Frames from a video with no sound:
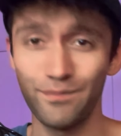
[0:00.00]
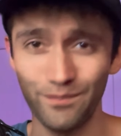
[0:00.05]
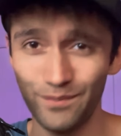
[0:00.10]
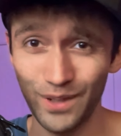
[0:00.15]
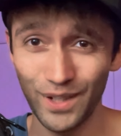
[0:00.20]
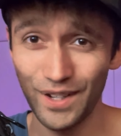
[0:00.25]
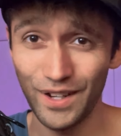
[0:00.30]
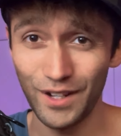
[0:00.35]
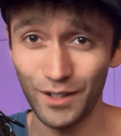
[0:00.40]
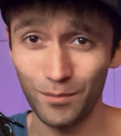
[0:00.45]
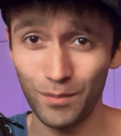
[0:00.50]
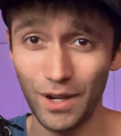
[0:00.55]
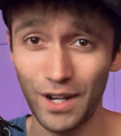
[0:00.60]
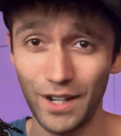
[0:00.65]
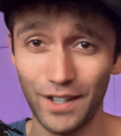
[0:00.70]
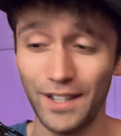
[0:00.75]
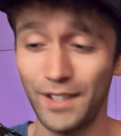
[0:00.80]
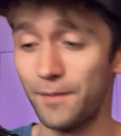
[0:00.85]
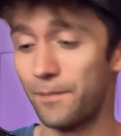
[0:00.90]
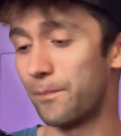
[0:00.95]
put it in your
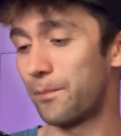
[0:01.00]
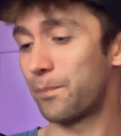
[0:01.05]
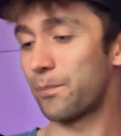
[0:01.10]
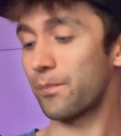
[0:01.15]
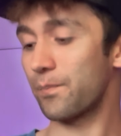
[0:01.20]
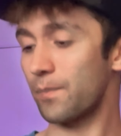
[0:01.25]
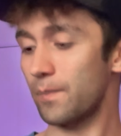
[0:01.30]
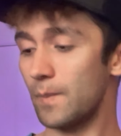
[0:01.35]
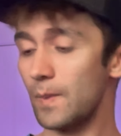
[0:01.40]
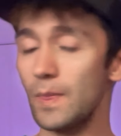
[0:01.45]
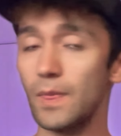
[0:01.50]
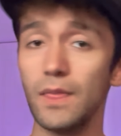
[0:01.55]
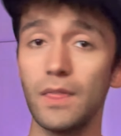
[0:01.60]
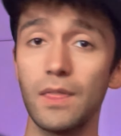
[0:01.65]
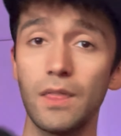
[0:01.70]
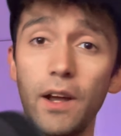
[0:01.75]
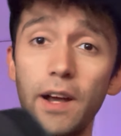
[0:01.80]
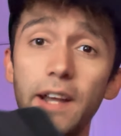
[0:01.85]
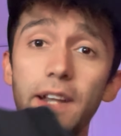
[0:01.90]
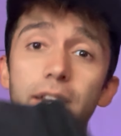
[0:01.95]
pocket.
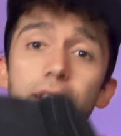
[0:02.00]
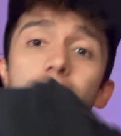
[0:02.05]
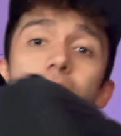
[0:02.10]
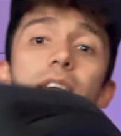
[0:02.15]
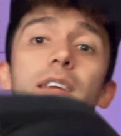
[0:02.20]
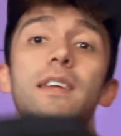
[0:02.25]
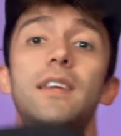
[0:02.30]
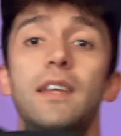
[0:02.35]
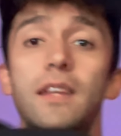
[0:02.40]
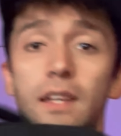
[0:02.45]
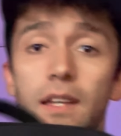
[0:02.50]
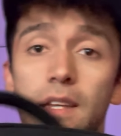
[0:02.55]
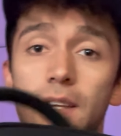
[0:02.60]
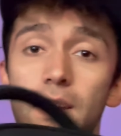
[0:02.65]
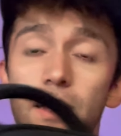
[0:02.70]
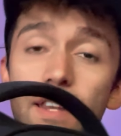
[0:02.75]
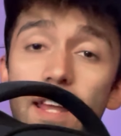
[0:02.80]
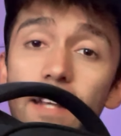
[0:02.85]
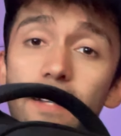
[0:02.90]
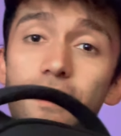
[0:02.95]
All right,
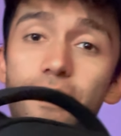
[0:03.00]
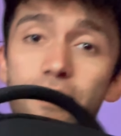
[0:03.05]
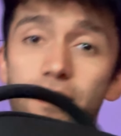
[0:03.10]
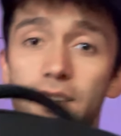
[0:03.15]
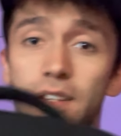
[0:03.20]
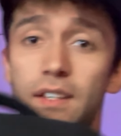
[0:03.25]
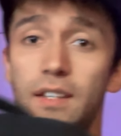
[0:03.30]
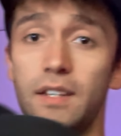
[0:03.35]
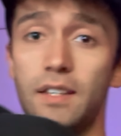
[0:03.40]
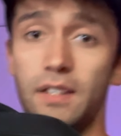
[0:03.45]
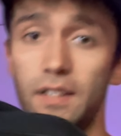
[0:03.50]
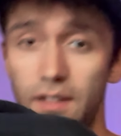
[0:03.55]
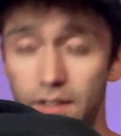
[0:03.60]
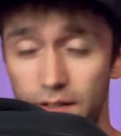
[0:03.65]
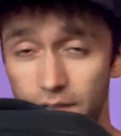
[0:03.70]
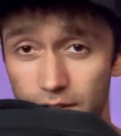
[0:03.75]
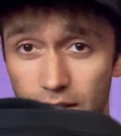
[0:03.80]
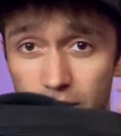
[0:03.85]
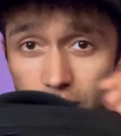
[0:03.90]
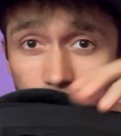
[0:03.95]
next
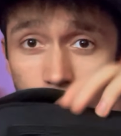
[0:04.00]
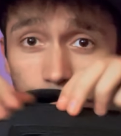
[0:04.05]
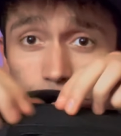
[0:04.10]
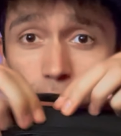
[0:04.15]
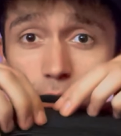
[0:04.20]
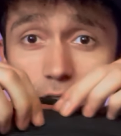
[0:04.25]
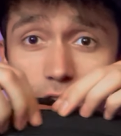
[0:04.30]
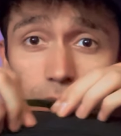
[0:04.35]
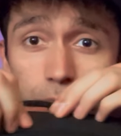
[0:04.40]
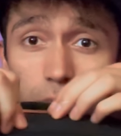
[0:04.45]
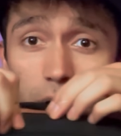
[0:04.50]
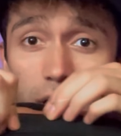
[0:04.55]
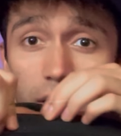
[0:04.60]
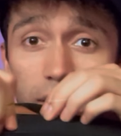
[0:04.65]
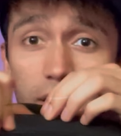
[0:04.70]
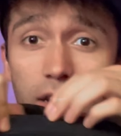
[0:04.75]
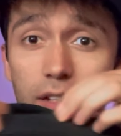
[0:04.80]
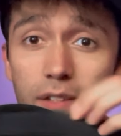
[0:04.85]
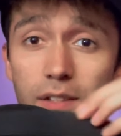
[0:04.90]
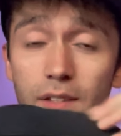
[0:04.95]
is this front
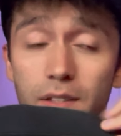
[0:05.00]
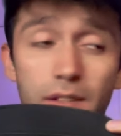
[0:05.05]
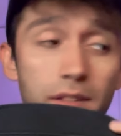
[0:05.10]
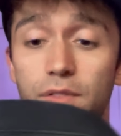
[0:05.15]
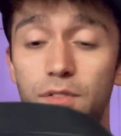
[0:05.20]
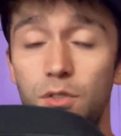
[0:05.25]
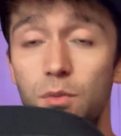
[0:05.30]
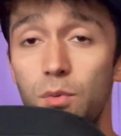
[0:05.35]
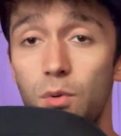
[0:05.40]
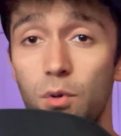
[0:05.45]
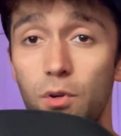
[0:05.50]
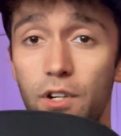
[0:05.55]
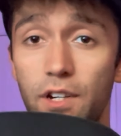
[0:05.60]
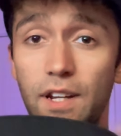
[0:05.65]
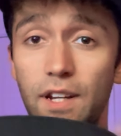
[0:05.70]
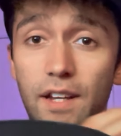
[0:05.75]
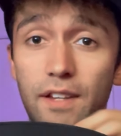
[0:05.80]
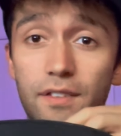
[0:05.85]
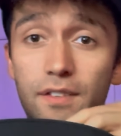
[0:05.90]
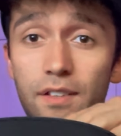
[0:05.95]
pocket, super
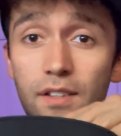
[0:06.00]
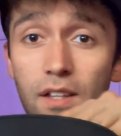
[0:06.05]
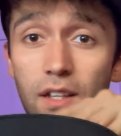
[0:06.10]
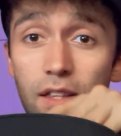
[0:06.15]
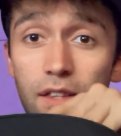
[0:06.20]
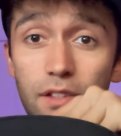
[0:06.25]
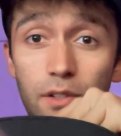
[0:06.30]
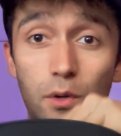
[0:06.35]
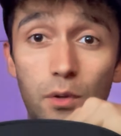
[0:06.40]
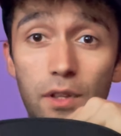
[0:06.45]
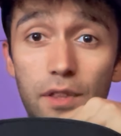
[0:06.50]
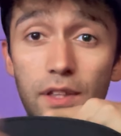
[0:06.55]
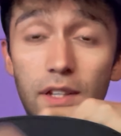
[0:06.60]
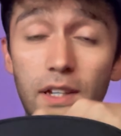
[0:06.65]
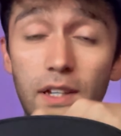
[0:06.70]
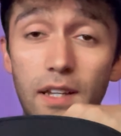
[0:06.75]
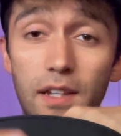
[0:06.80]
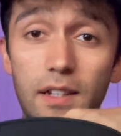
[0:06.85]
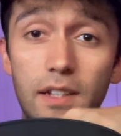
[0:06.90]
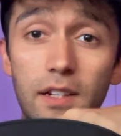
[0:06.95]
organized. The only thing
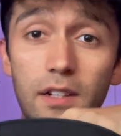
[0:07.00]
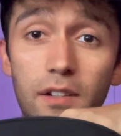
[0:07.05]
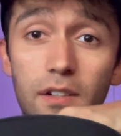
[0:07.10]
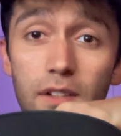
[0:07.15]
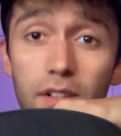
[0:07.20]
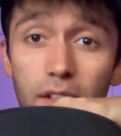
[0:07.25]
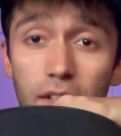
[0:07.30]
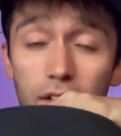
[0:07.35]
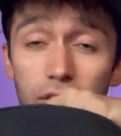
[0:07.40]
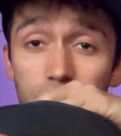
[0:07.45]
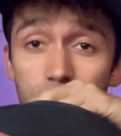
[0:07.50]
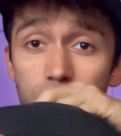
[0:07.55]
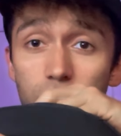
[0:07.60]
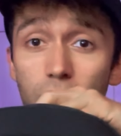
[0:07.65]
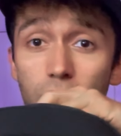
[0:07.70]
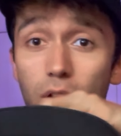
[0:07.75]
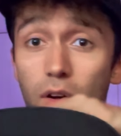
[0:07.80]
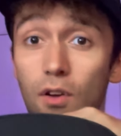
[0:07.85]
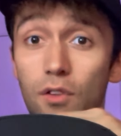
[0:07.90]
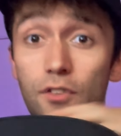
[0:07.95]
in here is
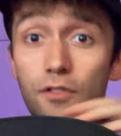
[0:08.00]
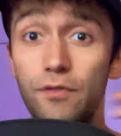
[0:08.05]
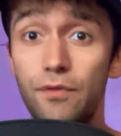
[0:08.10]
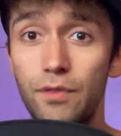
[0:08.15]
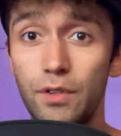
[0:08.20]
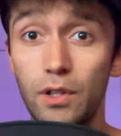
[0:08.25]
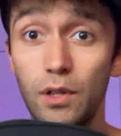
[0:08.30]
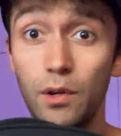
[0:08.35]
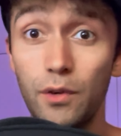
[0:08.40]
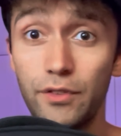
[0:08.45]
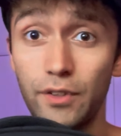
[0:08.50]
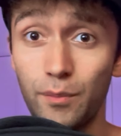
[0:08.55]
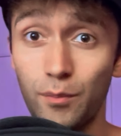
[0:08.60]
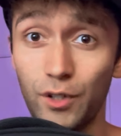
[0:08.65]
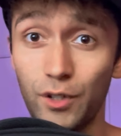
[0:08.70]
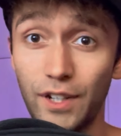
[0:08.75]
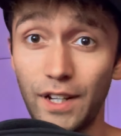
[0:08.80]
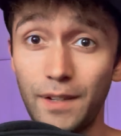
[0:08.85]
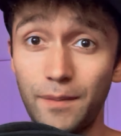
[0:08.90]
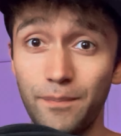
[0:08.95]
all of the clothes I'm
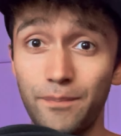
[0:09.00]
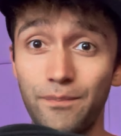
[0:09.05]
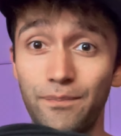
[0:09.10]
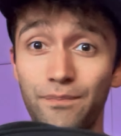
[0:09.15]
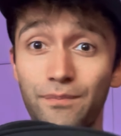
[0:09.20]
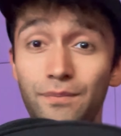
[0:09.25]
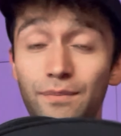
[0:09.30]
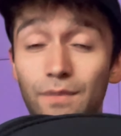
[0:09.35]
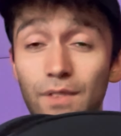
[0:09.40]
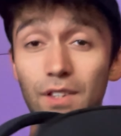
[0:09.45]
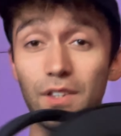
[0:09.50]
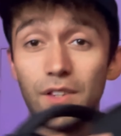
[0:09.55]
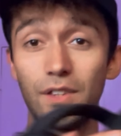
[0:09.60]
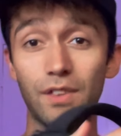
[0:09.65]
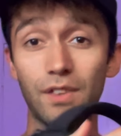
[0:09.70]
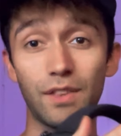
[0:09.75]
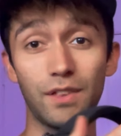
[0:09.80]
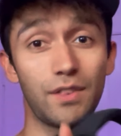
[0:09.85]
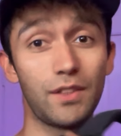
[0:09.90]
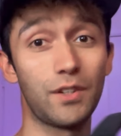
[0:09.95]
bringing.
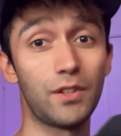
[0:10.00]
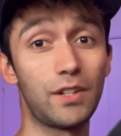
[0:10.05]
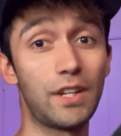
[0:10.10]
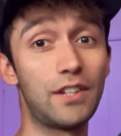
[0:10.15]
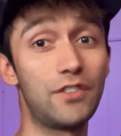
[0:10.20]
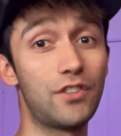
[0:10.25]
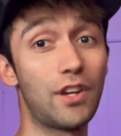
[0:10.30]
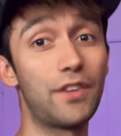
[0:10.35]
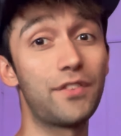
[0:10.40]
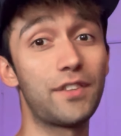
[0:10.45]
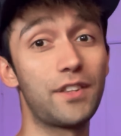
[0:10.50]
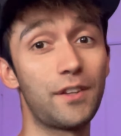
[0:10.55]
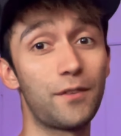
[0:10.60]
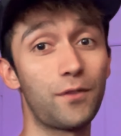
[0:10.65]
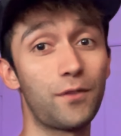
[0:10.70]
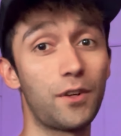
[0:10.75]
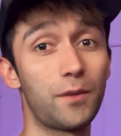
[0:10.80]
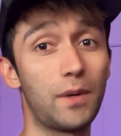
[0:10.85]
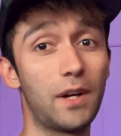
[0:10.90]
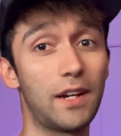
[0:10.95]
They're just in the
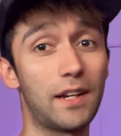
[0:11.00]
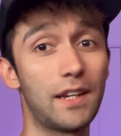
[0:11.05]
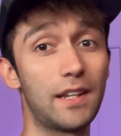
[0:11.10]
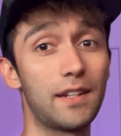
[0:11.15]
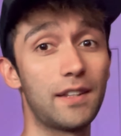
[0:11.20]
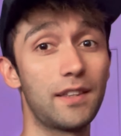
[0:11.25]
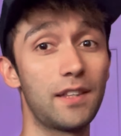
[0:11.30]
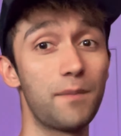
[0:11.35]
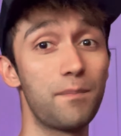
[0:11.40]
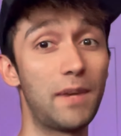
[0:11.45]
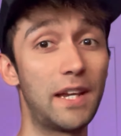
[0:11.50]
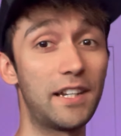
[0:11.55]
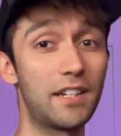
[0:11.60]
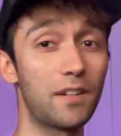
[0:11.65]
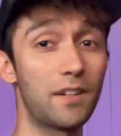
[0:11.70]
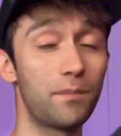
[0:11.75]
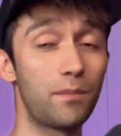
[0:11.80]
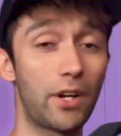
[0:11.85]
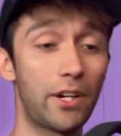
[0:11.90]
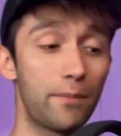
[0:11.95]
front pocket. The main
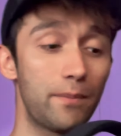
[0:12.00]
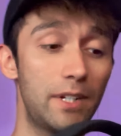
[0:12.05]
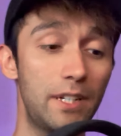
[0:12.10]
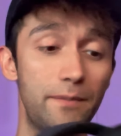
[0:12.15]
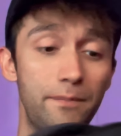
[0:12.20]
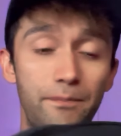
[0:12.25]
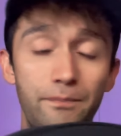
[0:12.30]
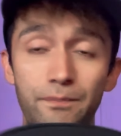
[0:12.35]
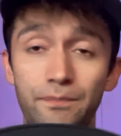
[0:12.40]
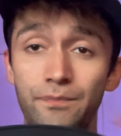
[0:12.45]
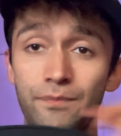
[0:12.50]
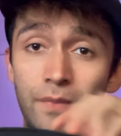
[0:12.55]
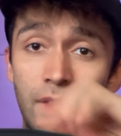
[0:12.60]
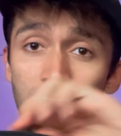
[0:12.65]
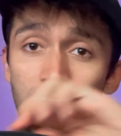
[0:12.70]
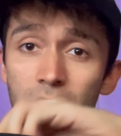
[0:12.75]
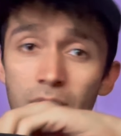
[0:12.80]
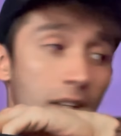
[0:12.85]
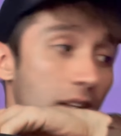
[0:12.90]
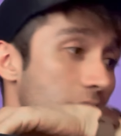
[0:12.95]
compartment
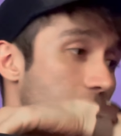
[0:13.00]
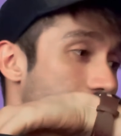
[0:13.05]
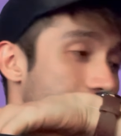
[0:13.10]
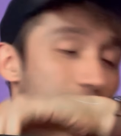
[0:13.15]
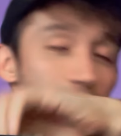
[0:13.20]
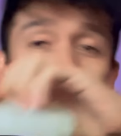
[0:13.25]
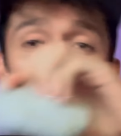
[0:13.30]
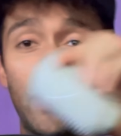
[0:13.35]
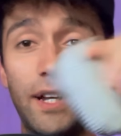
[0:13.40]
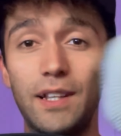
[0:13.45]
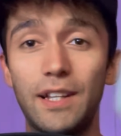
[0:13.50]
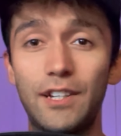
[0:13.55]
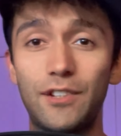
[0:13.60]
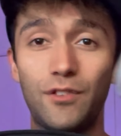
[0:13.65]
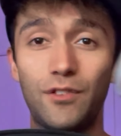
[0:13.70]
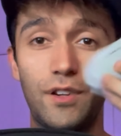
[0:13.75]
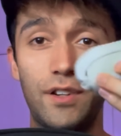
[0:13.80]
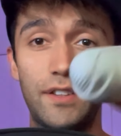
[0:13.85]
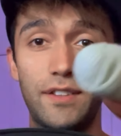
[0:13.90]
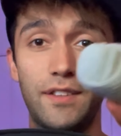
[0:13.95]
has all my
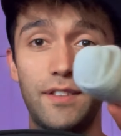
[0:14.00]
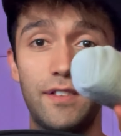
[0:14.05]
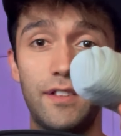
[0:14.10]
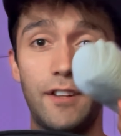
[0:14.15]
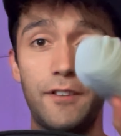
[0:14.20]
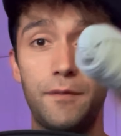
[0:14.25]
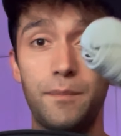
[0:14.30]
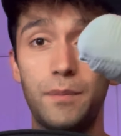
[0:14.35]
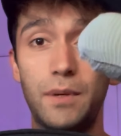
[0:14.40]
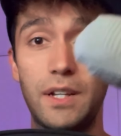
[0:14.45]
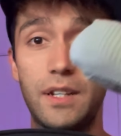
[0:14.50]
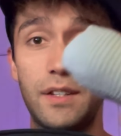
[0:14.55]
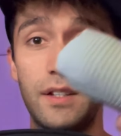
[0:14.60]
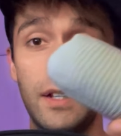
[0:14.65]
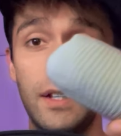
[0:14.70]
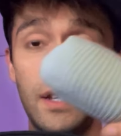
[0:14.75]
electronics and stuff, but